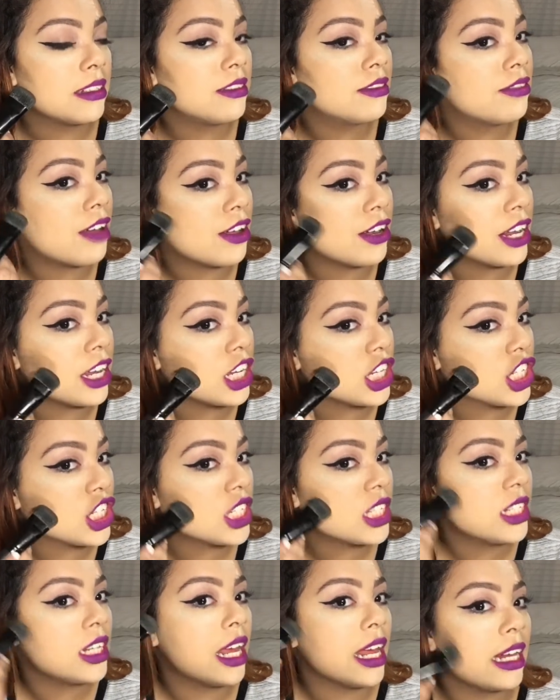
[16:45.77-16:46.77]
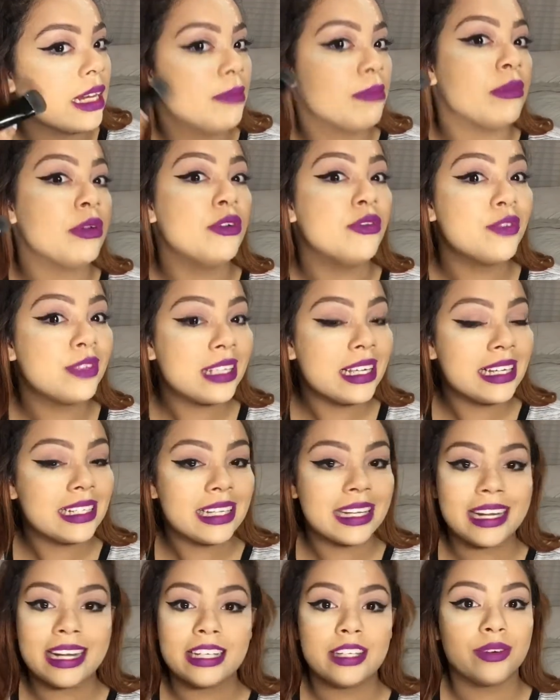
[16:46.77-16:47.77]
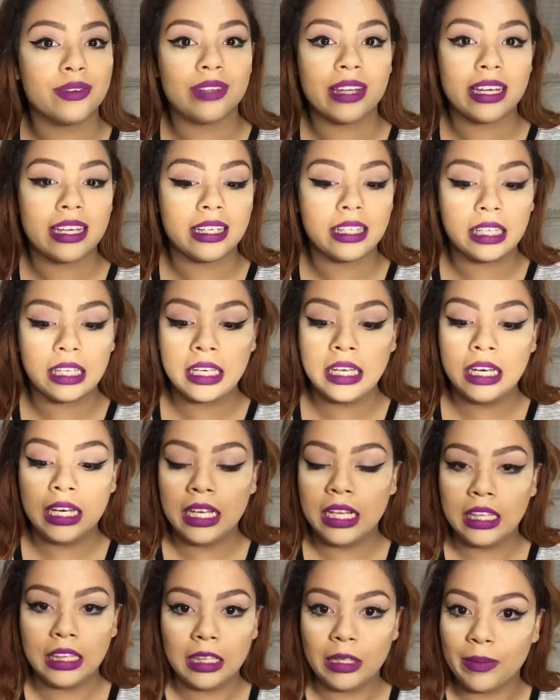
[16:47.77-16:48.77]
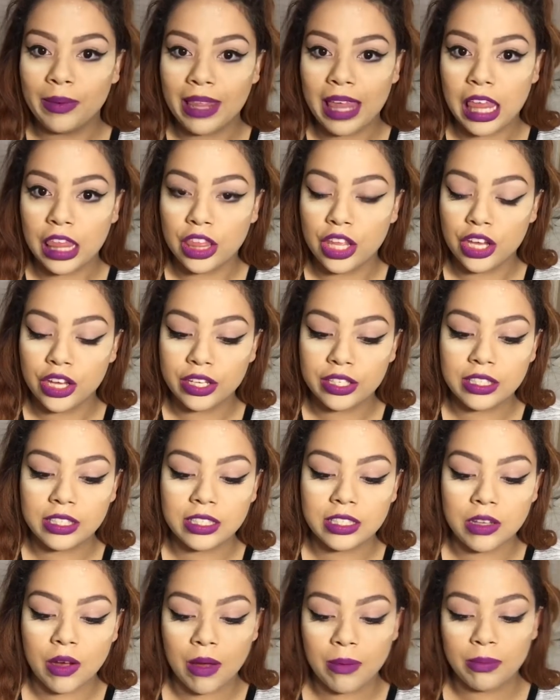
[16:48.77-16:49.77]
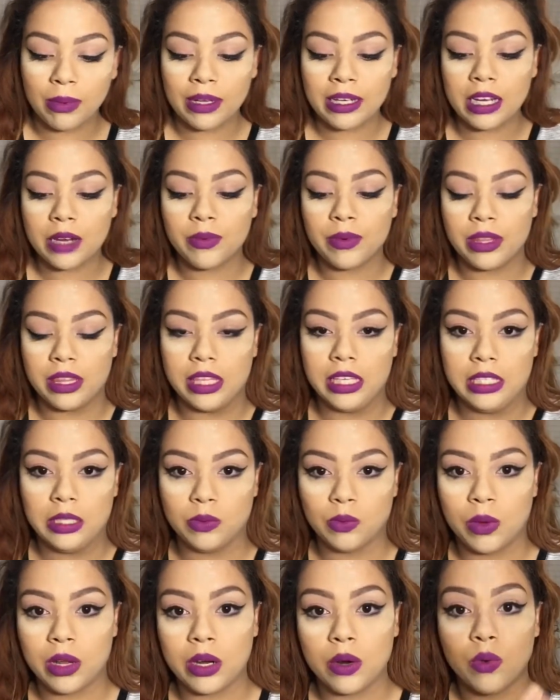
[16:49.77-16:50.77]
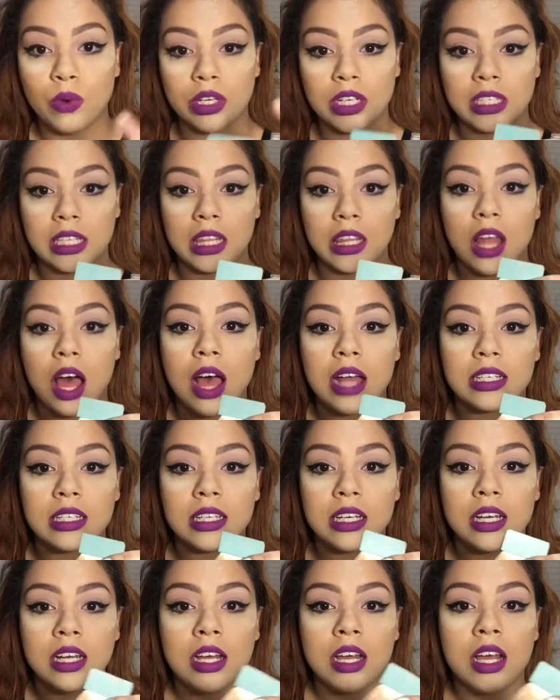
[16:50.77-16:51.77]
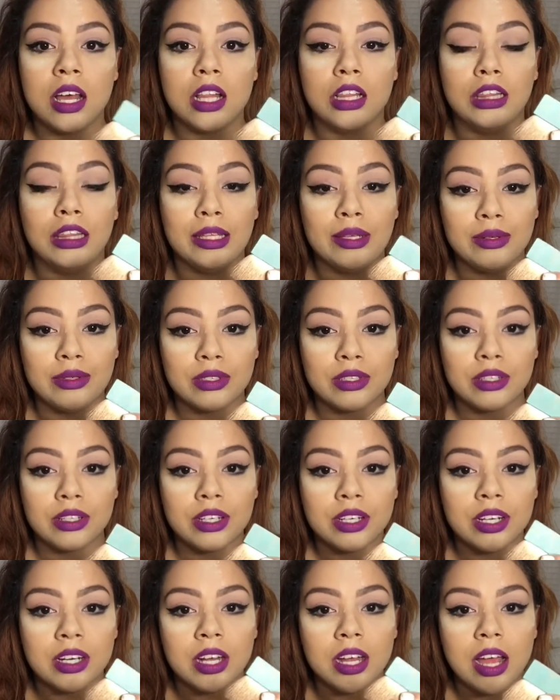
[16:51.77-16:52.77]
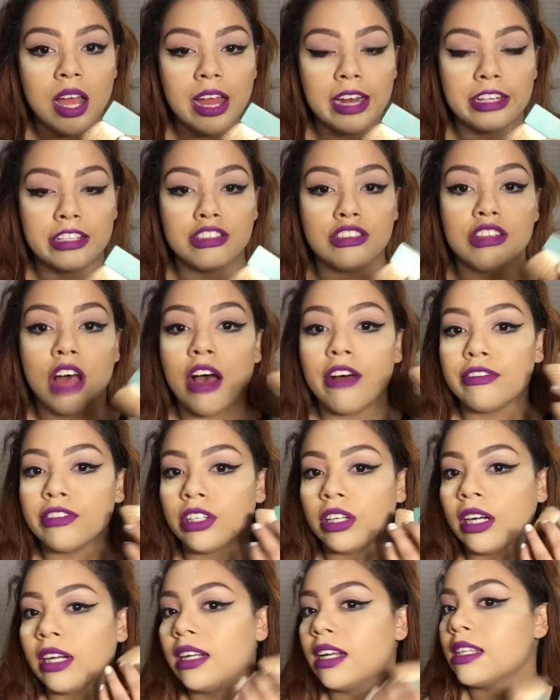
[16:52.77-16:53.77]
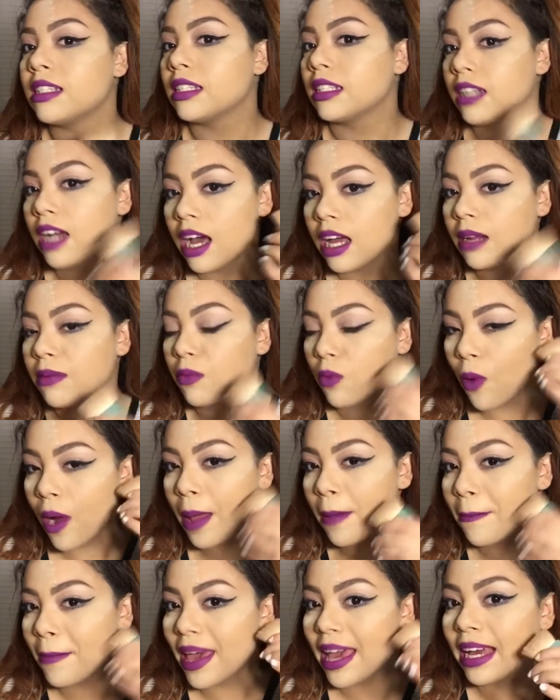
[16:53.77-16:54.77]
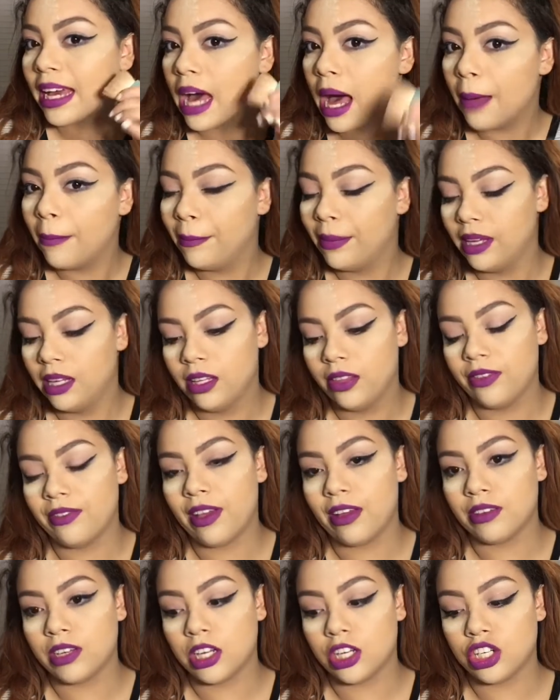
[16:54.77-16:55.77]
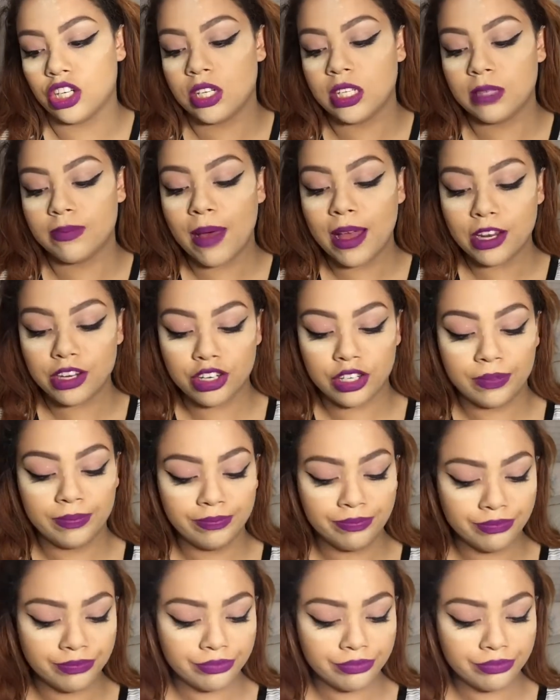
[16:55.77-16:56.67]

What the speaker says: foundation and moves it, and I don't like the way that looks. So I blend it with this one, which is a lot looser and softer and doesn't kind of quite pick up foundation as much.